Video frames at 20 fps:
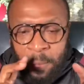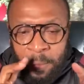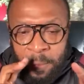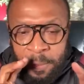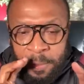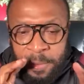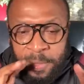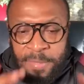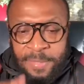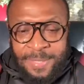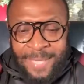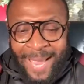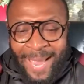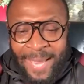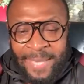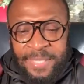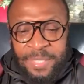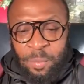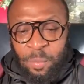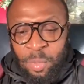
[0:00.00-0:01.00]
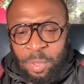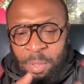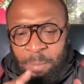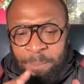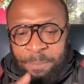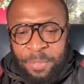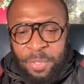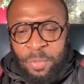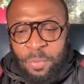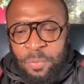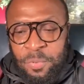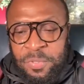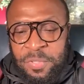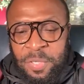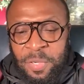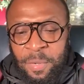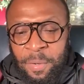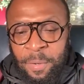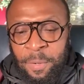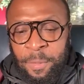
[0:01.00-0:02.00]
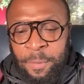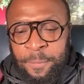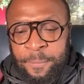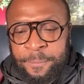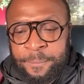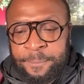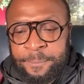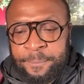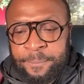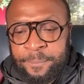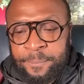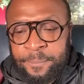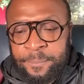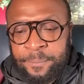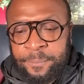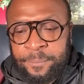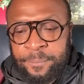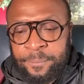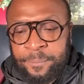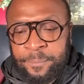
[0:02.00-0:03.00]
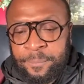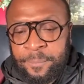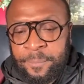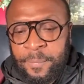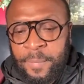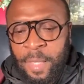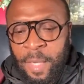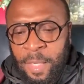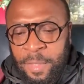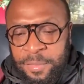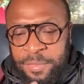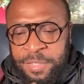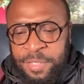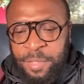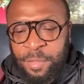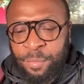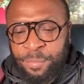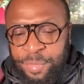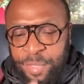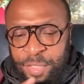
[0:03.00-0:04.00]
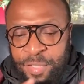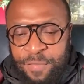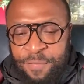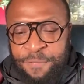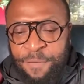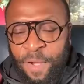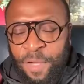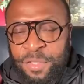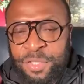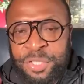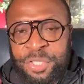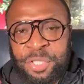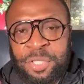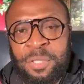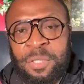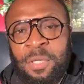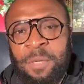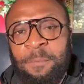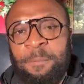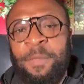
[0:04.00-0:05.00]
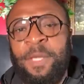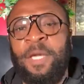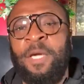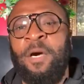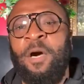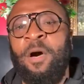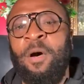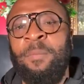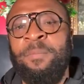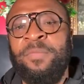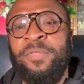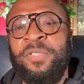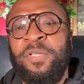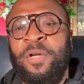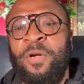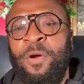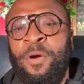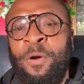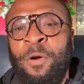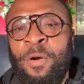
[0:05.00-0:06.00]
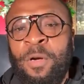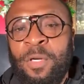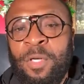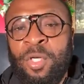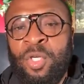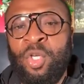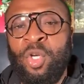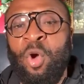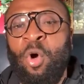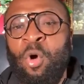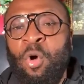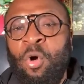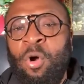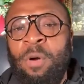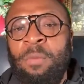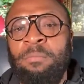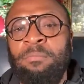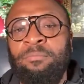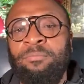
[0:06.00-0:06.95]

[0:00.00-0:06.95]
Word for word: Society will abuse her until dysfunction becomes her norm.